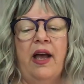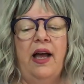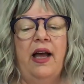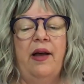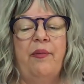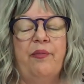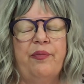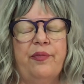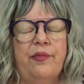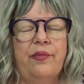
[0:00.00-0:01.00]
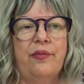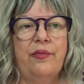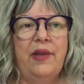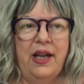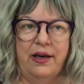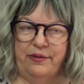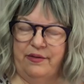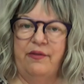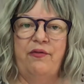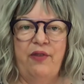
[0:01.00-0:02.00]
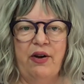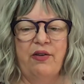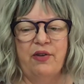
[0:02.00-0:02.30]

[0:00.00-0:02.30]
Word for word: Um, you know, very,